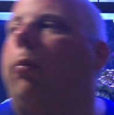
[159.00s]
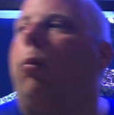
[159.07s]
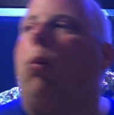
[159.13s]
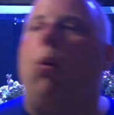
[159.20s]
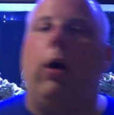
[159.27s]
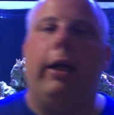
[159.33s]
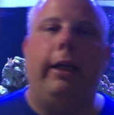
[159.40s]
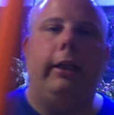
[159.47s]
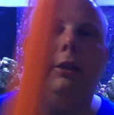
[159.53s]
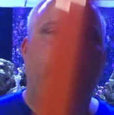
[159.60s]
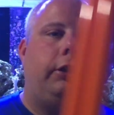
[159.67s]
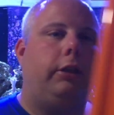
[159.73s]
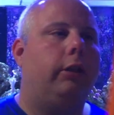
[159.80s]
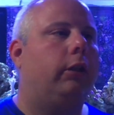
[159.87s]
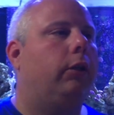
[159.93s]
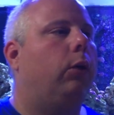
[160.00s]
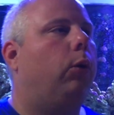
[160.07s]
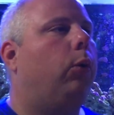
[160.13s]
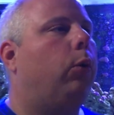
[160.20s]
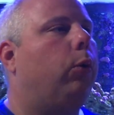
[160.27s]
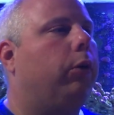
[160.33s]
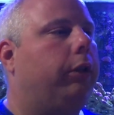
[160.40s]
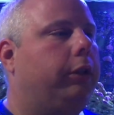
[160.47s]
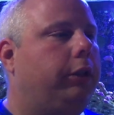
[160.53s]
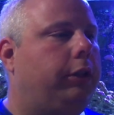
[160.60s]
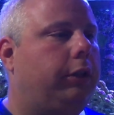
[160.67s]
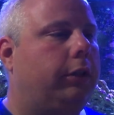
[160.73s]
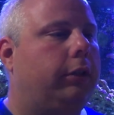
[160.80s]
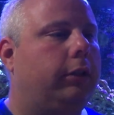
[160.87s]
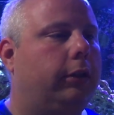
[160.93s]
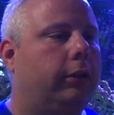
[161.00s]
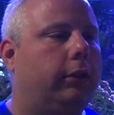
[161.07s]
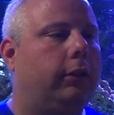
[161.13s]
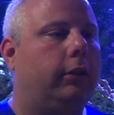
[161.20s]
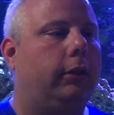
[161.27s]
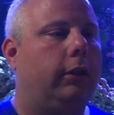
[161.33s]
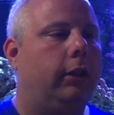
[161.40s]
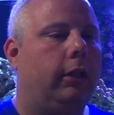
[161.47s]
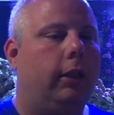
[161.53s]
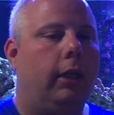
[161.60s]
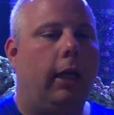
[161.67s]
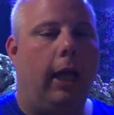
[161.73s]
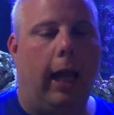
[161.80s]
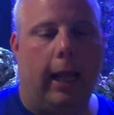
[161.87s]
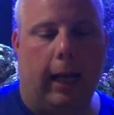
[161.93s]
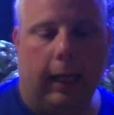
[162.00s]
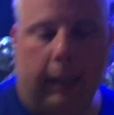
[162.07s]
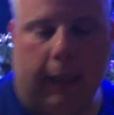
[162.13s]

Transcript: 1-inch orange, and I